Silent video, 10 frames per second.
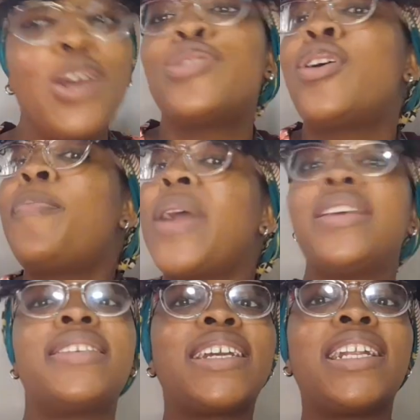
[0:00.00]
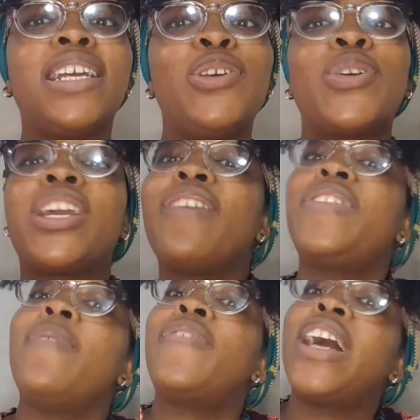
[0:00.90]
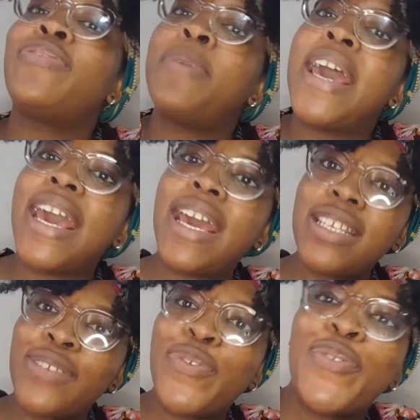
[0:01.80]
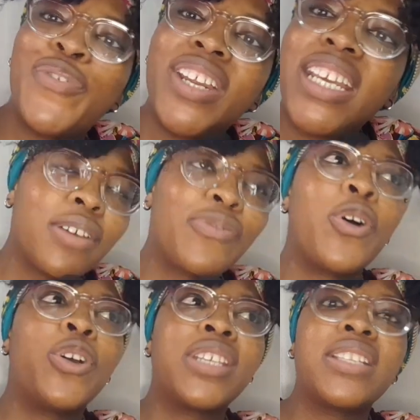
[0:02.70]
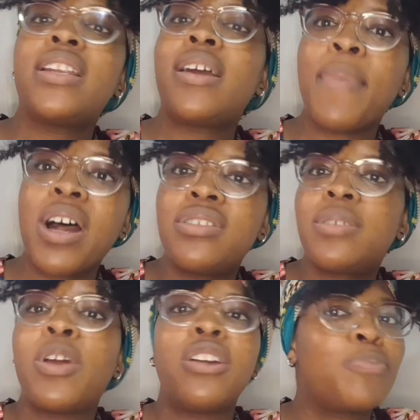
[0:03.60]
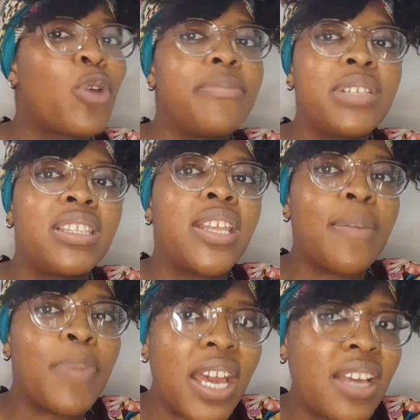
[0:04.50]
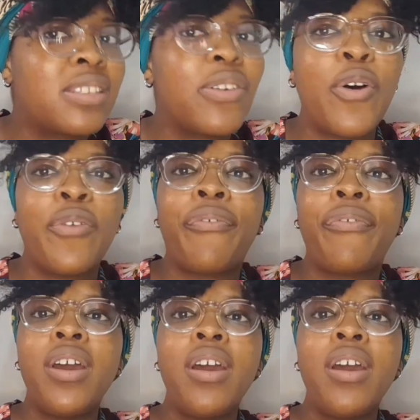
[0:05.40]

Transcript: So basically, you give them 5 pairs for free for a certain amount, probably 3 pairs of